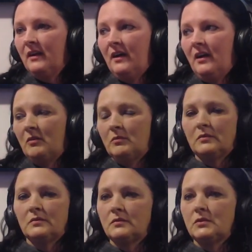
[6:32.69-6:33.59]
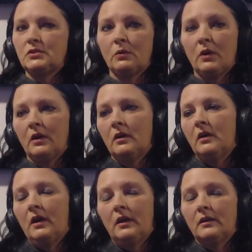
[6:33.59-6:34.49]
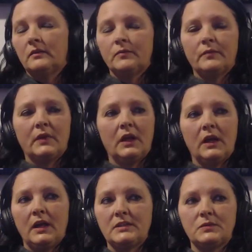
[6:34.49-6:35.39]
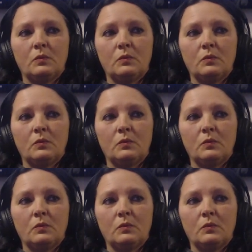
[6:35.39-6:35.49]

Um, so her, it's